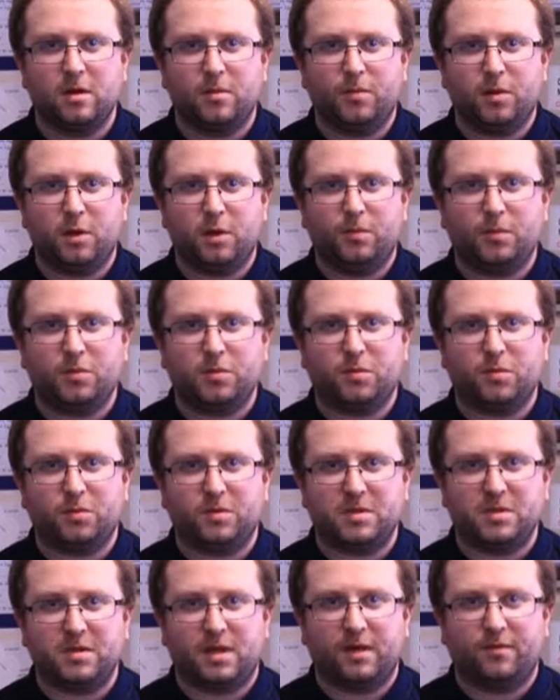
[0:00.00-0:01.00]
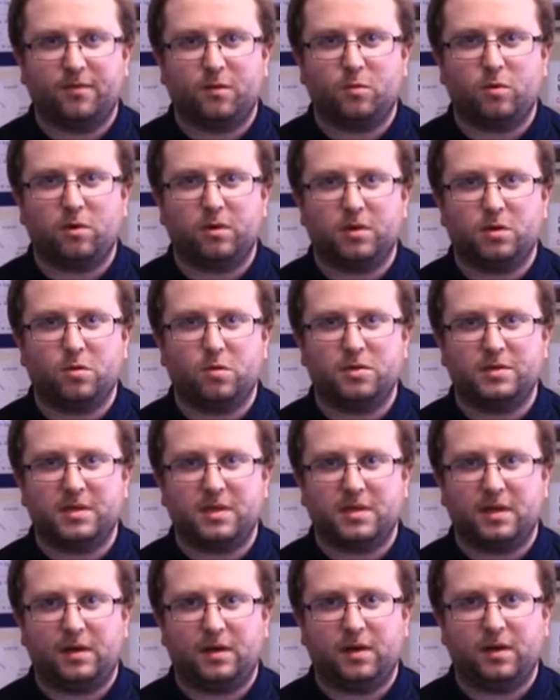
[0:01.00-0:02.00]
Pupils will discover what
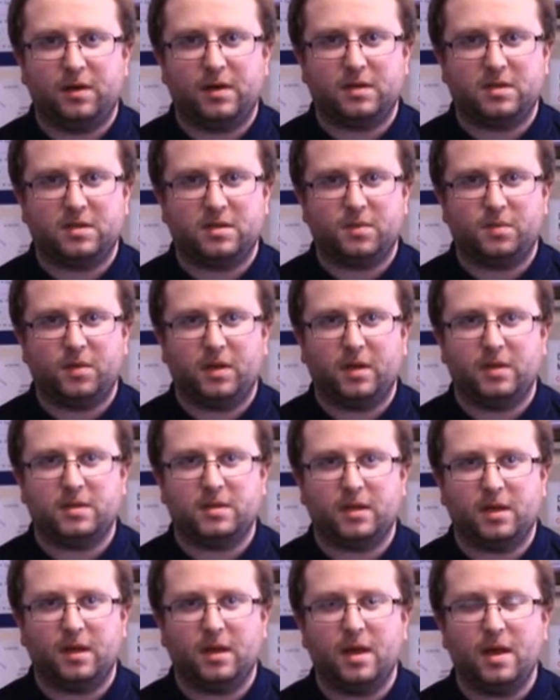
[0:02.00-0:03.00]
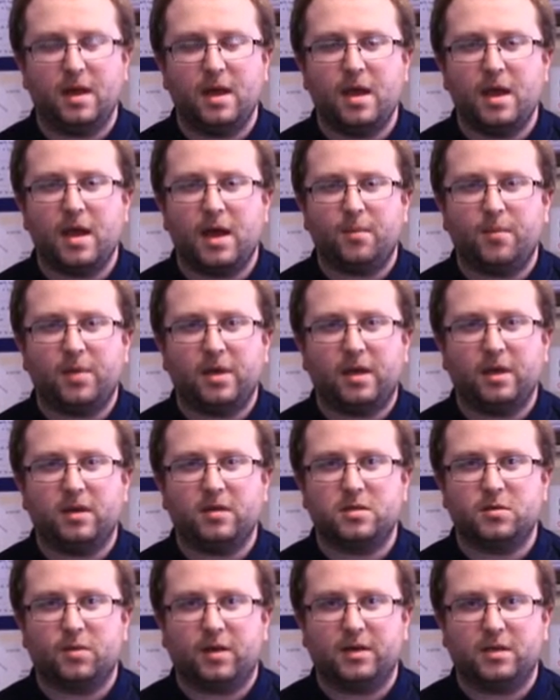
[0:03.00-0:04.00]
causes a learning disability and begin
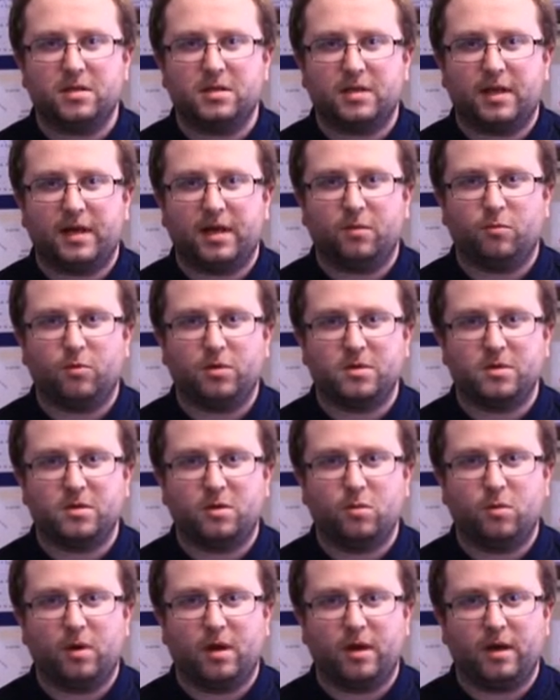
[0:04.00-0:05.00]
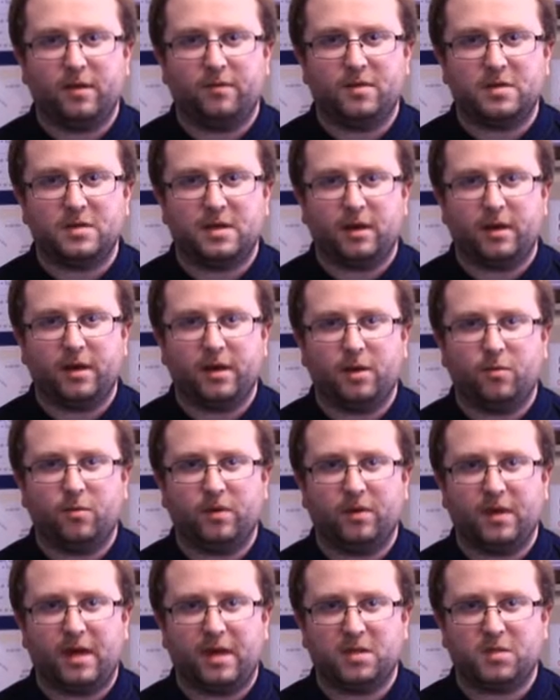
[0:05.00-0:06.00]
to understand what school life is like
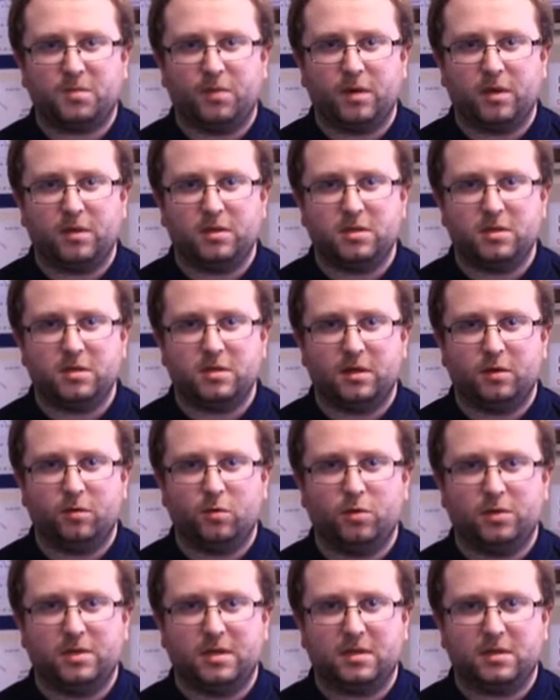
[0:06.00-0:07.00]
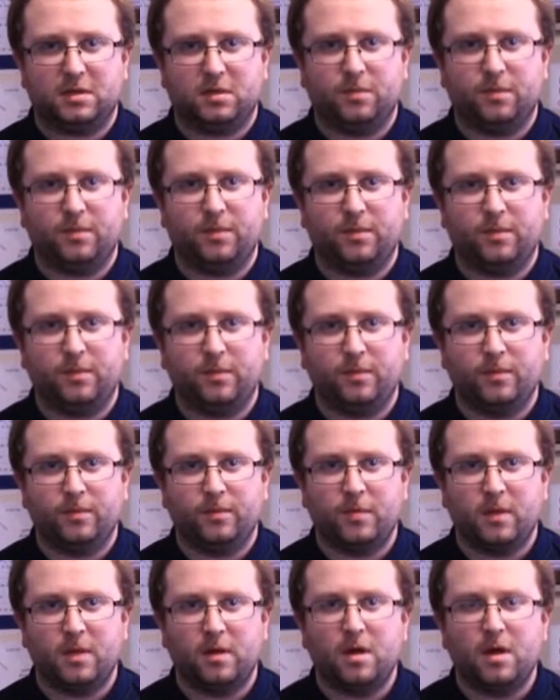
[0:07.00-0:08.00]
with Asperger's and autism.
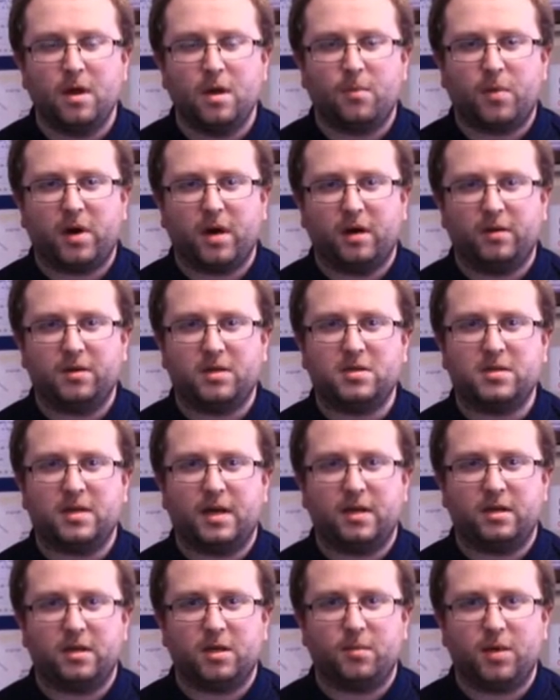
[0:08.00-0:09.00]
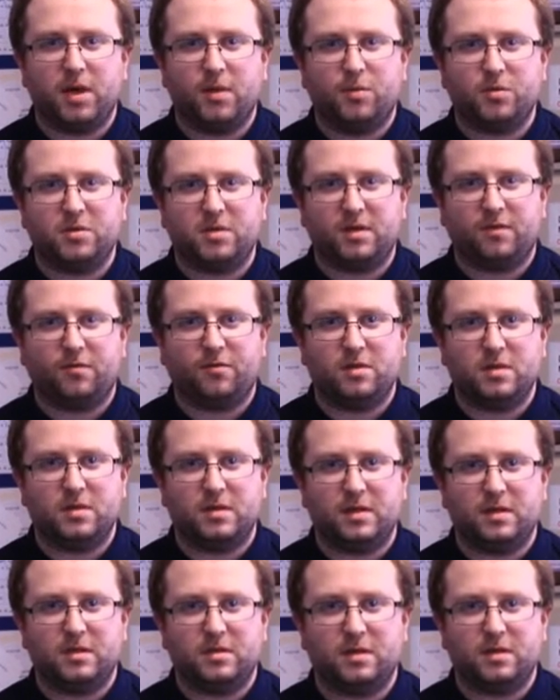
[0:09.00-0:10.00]
By understanding people's
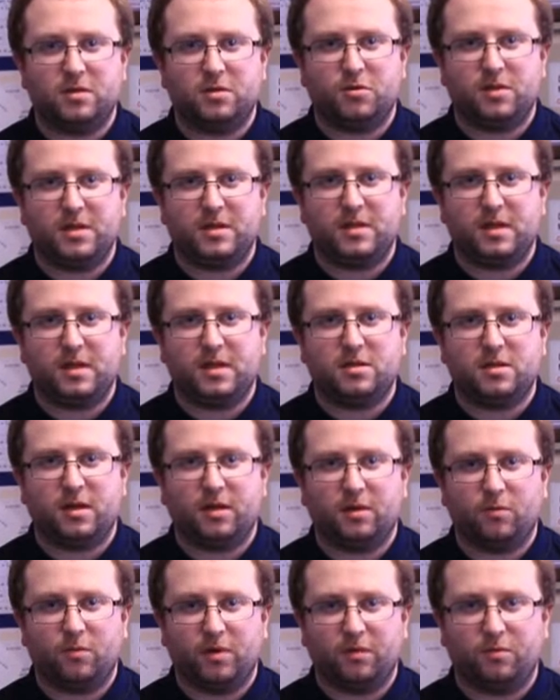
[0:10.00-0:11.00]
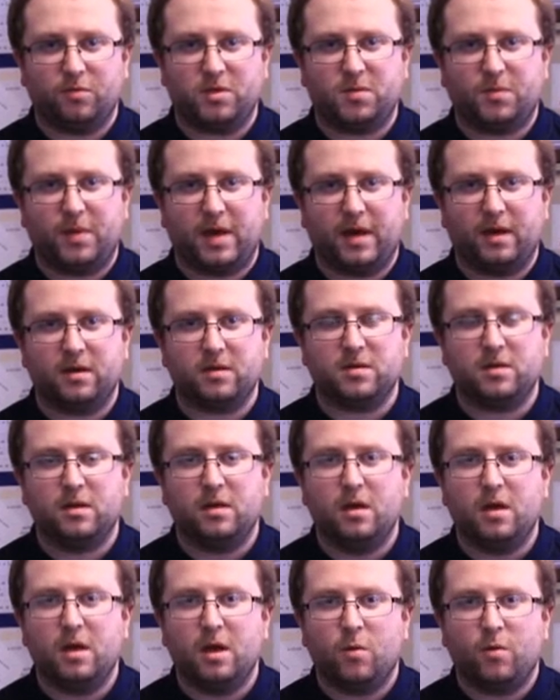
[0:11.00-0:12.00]
differences and treating each other with respect,
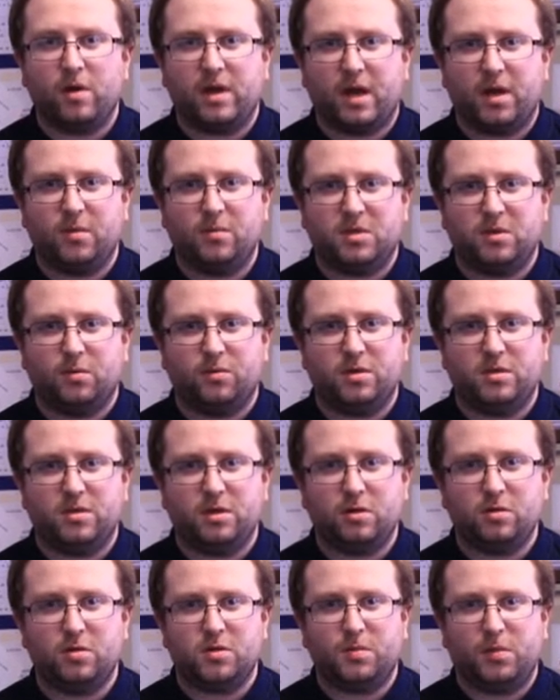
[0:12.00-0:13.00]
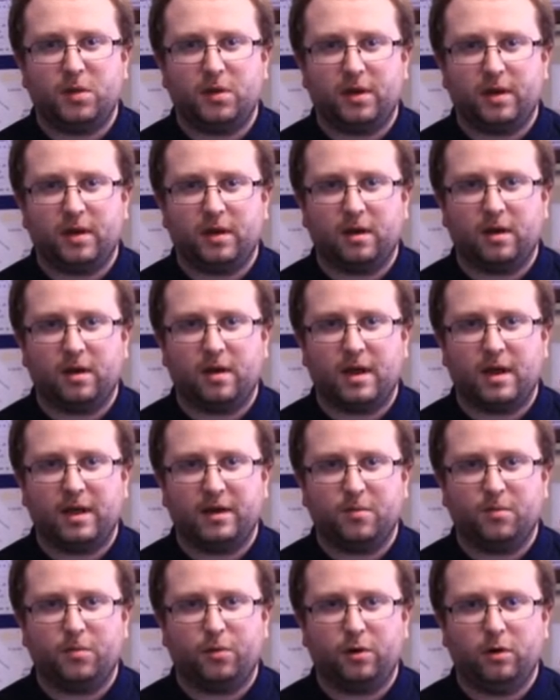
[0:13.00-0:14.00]
we aim to reduce bullying and
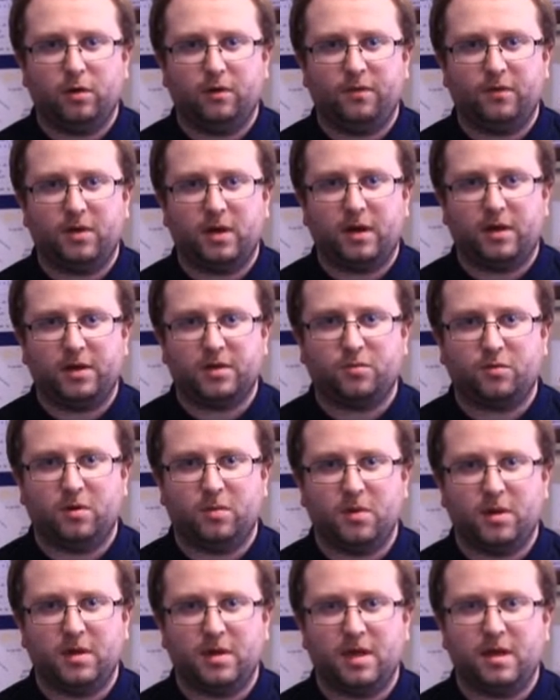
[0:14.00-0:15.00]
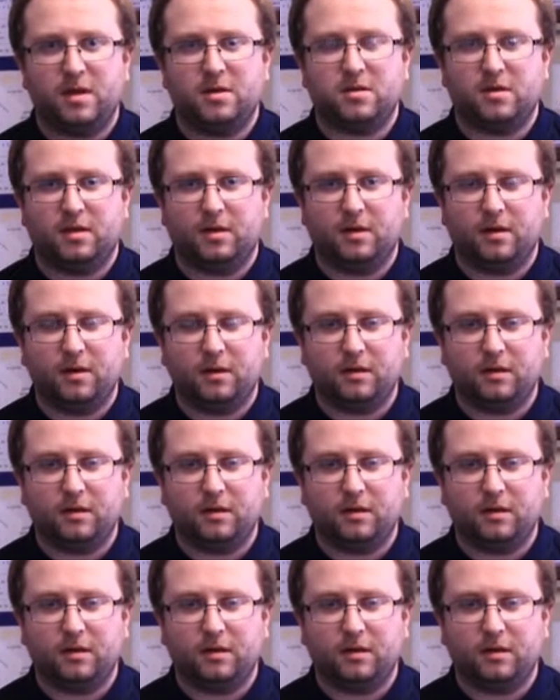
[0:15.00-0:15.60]
improve classroom adhesion.